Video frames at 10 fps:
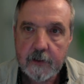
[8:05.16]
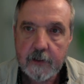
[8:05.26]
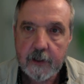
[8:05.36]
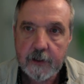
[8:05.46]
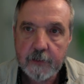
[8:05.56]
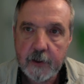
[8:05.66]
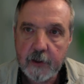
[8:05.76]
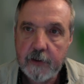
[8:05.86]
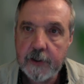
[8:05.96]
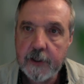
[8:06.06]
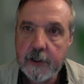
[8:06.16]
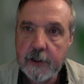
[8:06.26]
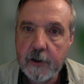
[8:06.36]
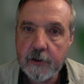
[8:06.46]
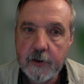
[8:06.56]
less blue. See, it's
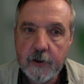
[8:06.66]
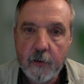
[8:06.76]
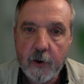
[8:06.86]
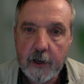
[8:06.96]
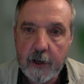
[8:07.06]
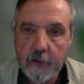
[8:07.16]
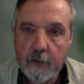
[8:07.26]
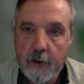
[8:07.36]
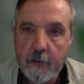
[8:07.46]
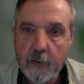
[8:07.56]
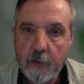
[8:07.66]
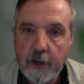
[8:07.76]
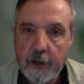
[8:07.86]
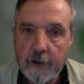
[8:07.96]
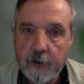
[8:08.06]
close to the white. And remember, we
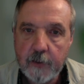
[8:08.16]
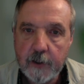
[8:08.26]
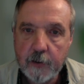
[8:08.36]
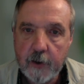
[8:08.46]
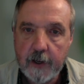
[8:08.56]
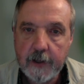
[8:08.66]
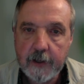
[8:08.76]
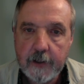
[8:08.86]
had too much red